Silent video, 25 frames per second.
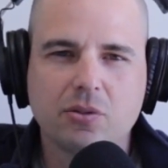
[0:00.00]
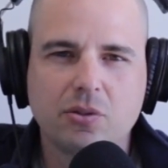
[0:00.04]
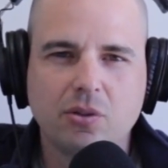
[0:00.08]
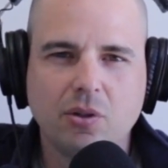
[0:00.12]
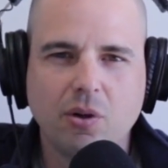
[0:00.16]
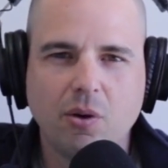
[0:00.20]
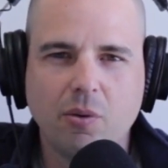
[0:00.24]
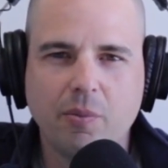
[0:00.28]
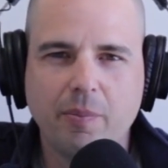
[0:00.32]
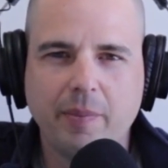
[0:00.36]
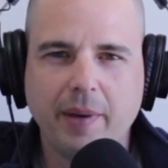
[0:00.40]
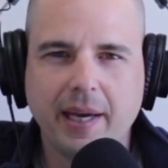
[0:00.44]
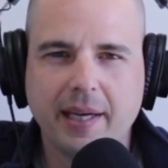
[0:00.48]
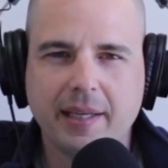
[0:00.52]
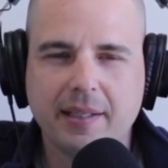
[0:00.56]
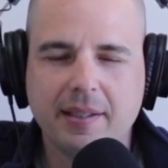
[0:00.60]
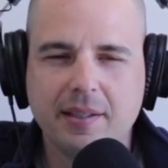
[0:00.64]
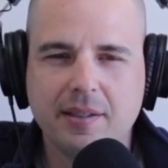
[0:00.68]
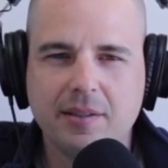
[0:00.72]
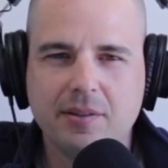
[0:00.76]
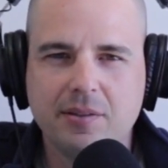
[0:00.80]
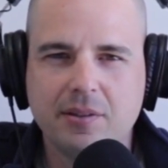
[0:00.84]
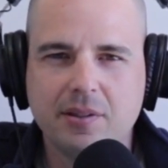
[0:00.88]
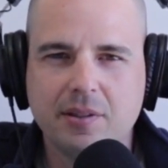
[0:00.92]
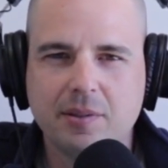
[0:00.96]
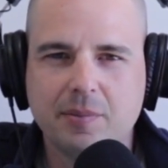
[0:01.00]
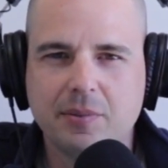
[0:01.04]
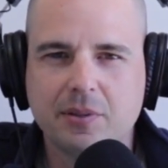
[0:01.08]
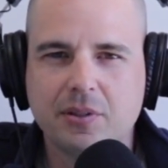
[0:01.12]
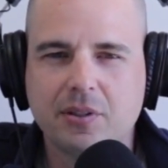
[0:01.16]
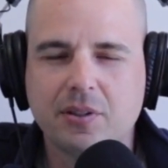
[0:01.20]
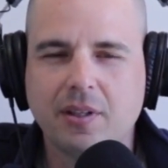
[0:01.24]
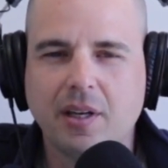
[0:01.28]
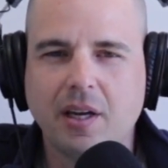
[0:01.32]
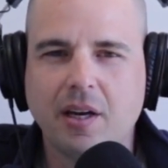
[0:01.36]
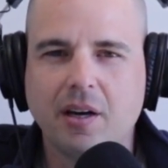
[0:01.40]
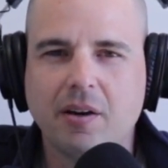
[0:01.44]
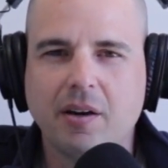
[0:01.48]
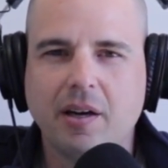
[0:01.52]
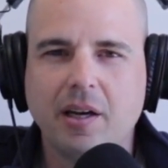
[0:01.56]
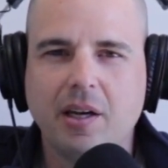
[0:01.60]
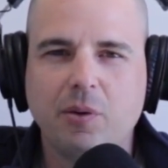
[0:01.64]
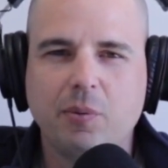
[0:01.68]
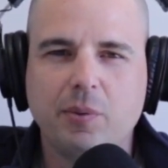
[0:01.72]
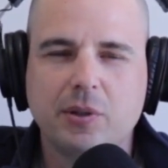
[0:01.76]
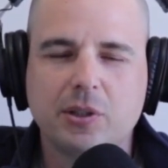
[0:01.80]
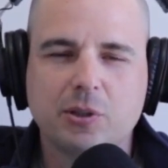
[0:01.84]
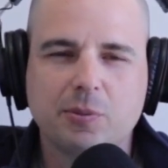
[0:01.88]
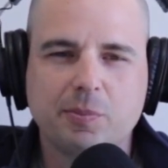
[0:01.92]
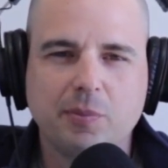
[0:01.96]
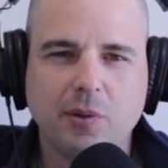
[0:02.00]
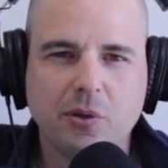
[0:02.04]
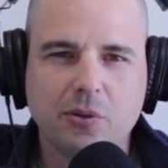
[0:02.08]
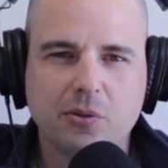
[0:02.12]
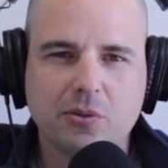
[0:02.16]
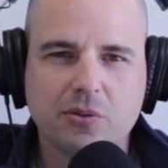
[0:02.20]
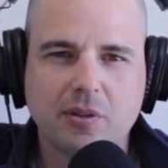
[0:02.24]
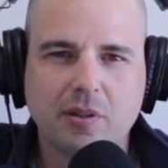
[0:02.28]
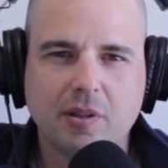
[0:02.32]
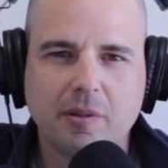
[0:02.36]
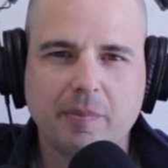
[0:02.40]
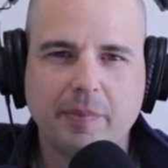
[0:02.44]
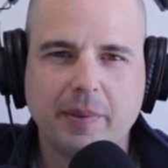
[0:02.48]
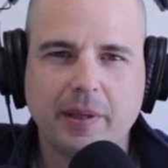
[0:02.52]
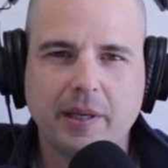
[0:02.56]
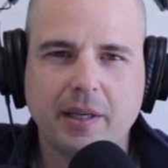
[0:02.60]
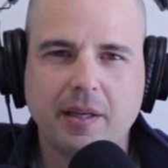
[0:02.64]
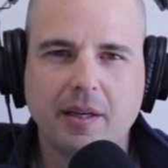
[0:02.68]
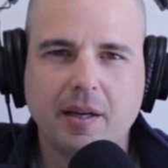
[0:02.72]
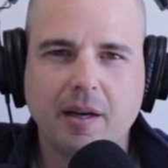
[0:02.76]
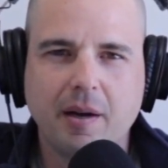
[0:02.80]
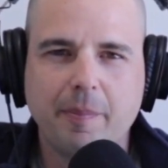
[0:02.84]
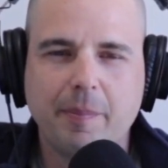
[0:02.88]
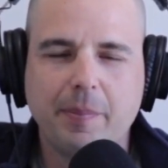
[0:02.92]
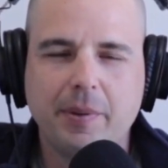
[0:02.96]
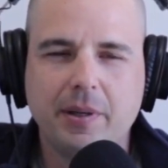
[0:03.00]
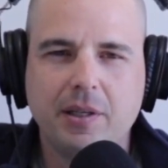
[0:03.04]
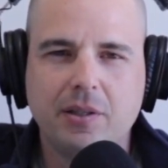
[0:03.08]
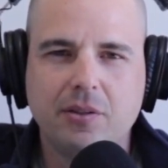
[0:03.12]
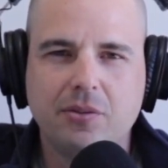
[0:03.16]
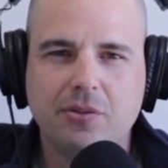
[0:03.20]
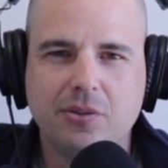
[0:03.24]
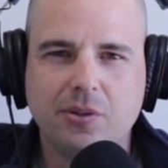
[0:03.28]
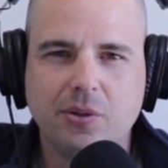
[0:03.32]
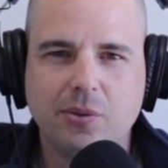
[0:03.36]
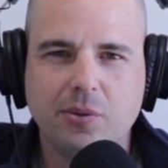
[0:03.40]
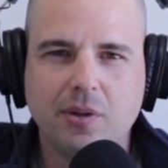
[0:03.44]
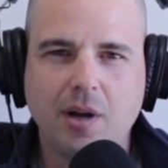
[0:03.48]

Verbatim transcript: No magnesium stearate, which most of the big companies do.